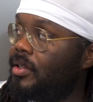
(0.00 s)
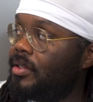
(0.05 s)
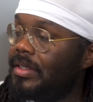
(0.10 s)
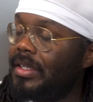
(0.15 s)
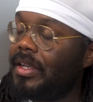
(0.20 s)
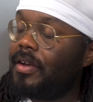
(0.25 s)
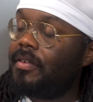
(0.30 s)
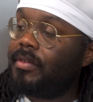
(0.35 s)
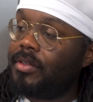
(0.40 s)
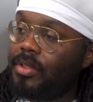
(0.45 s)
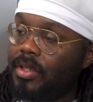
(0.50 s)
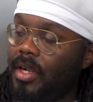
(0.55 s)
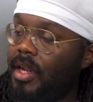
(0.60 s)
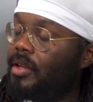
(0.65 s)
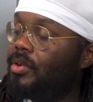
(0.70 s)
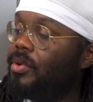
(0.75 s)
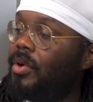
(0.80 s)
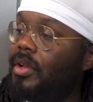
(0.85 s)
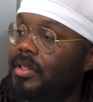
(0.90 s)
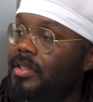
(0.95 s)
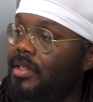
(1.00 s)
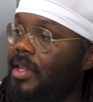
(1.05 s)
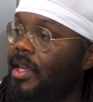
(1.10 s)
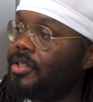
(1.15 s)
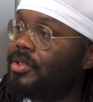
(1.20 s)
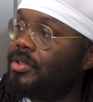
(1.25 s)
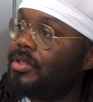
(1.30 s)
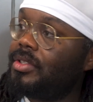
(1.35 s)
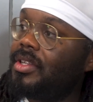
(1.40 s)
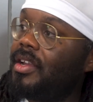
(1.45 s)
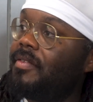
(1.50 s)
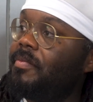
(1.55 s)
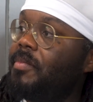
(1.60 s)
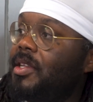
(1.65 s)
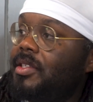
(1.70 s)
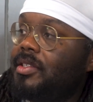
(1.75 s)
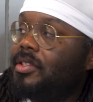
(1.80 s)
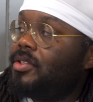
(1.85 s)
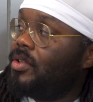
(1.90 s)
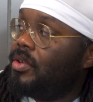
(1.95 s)
yourself and trying to do all this extra stuff
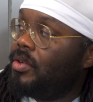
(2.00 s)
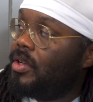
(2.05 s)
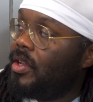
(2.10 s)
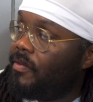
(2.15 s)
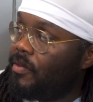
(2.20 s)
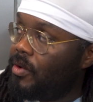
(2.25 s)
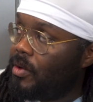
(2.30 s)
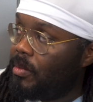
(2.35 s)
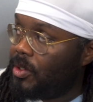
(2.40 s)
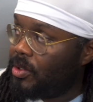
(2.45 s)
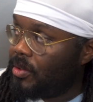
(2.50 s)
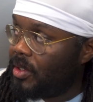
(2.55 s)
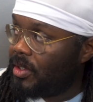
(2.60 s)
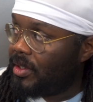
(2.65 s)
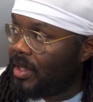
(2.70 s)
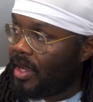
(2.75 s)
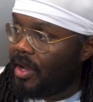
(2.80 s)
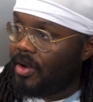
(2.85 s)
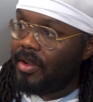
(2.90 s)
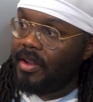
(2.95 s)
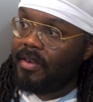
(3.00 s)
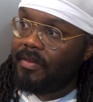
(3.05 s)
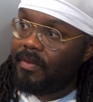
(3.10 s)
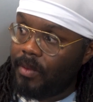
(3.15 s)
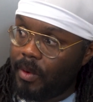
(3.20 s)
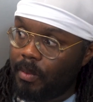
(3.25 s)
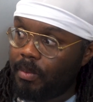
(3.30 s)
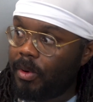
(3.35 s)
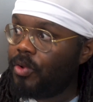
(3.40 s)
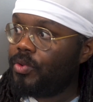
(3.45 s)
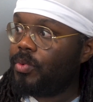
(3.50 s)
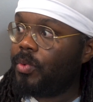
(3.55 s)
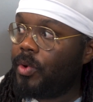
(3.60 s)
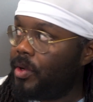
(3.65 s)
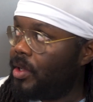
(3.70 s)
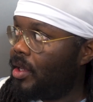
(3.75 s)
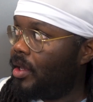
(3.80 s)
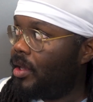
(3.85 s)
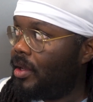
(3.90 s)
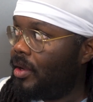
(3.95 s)
because there's no need for you to be stressed out if we're both
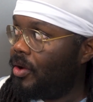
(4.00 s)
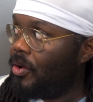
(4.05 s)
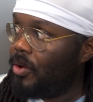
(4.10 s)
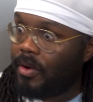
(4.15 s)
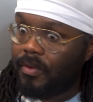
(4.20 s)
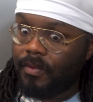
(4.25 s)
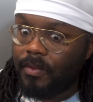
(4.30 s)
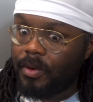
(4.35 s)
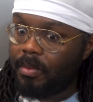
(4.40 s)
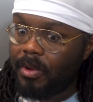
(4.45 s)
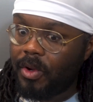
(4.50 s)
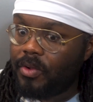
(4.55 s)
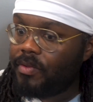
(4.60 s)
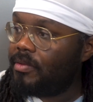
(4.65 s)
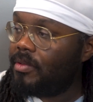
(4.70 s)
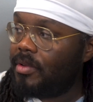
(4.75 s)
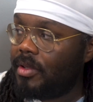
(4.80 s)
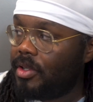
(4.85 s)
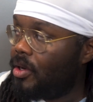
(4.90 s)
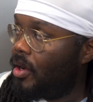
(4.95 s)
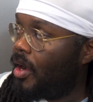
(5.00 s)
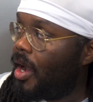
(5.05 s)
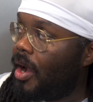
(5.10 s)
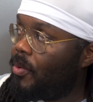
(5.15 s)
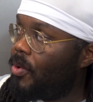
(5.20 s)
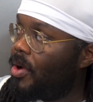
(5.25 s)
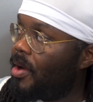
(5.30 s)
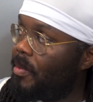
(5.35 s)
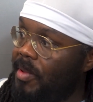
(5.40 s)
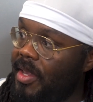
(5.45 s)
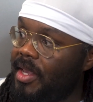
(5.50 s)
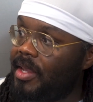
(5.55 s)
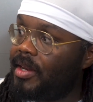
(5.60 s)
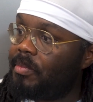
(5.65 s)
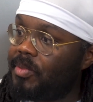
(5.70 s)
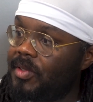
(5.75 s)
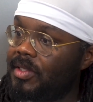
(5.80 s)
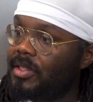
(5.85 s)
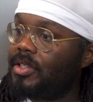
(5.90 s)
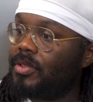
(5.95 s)
working or if we're both, I want to be in
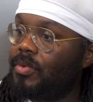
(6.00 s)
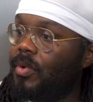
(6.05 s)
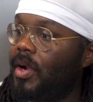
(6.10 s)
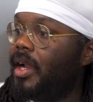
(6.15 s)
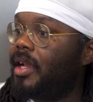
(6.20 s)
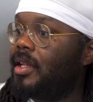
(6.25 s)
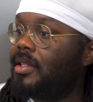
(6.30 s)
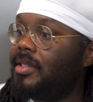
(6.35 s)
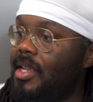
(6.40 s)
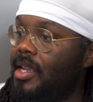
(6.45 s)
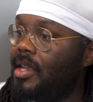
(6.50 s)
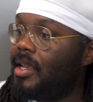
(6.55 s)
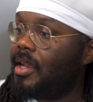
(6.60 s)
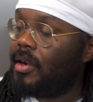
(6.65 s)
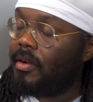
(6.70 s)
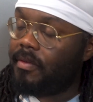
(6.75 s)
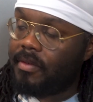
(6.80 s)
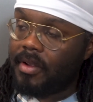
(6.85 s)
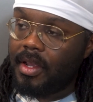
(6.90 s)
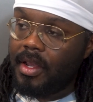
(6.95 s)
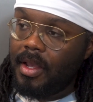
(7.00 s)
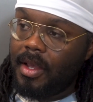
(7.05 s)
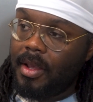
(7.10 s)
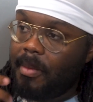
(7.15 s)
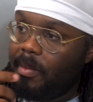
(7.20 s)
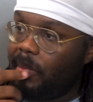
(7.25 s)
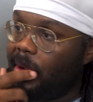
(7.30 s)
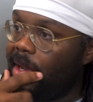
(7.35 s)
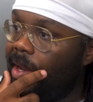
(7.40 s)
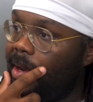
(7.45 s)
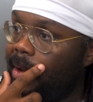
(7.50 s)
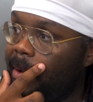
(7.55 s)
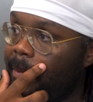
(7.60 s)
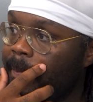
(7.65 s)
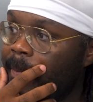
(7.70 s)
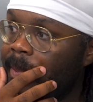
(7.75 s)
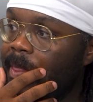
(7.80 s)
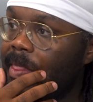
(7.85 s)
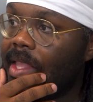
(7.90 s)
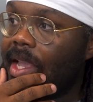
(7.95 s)
a position where I can take care of it.
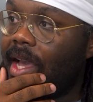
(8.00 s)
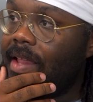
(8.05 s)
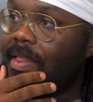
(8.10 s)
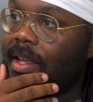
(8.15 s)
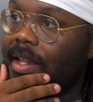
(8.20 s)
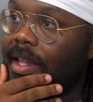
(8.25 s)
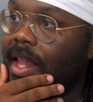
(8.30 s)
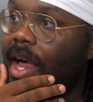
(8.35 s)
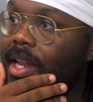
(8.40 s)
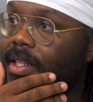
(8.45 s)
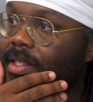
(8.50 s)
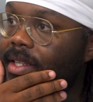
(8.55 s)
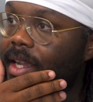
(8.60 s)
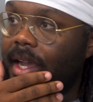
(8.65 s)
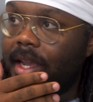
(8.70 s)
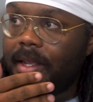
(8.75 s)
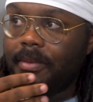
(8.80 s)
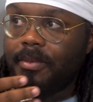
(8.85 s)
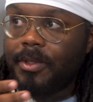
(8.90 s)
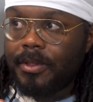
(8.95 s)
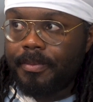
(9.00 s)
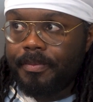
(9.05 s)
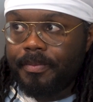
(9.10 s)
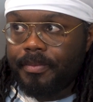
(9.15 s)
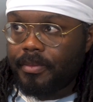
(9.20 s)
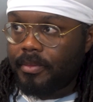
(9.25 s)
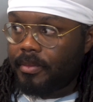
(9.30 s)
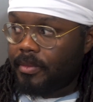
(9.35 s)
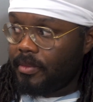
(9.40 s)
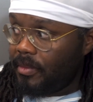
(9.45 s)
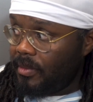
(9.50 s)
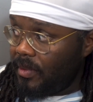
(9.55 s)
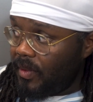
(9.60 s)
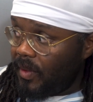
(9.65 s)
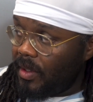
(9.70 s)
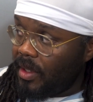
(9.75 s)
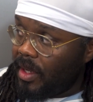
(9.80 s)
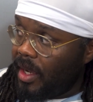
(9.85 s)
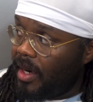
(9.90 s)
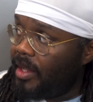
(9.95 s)
But I think a lot of times,
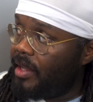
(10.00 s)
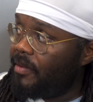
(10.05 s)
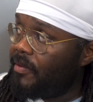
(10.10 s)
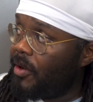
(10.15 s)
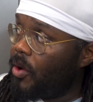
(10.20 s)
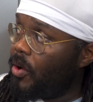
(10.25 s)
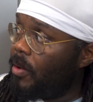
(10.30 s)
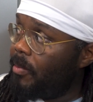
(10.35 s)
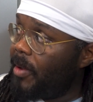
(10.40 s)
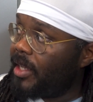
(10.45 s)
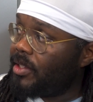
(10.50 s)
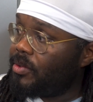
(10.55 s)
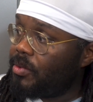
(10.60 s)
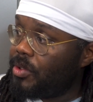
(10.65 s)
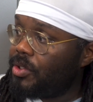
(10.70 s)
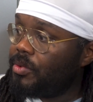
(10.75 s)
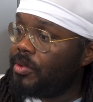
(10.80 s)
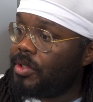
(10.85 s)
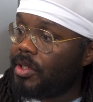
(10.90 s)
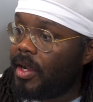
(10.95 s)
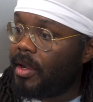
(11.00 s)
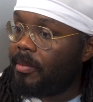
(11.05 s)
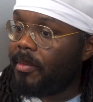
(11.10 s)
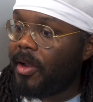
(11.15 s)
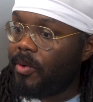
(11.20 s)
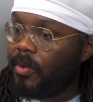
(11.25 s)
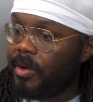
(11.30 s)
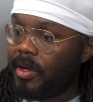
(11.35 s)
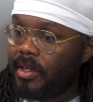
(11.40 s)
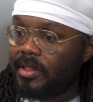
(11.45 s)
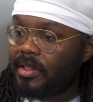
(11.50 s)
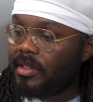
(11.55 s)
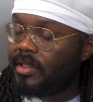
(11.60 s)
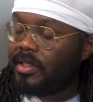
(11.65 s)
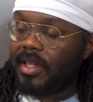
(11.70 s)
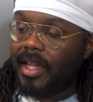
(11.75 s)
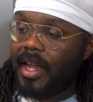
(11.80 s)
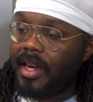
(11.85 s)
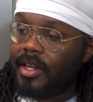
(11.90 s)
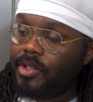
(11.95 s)
kind of even going back to what you were talking about, where there's
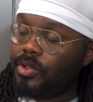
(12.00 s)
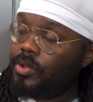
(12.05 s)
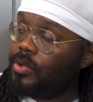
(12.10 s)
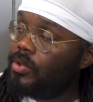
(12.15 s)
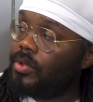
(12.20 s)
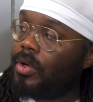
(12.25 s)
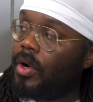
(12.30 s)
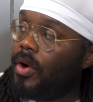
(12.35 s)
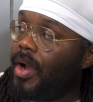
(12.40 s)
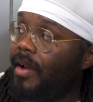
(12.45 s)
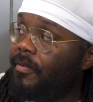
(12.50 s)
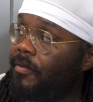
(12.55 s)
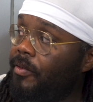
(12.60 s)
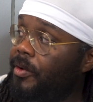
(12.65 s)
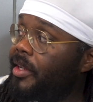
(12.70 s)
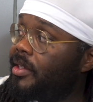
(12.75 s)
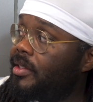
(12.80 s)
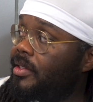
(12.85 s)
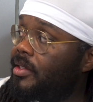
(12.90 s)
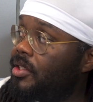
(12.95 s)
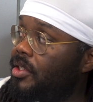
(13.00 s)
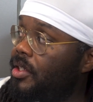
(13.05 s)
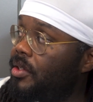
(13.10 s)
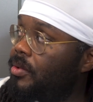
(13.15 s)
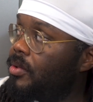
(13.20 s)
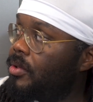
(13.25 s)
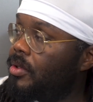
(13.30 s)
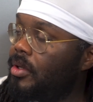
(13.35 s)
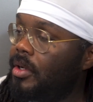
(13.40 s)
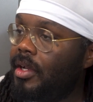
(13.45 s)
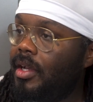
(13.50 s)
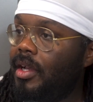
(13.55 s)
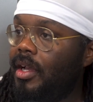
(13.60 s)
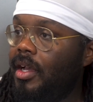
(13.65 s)
just a lot of dudes who don't have friends in general,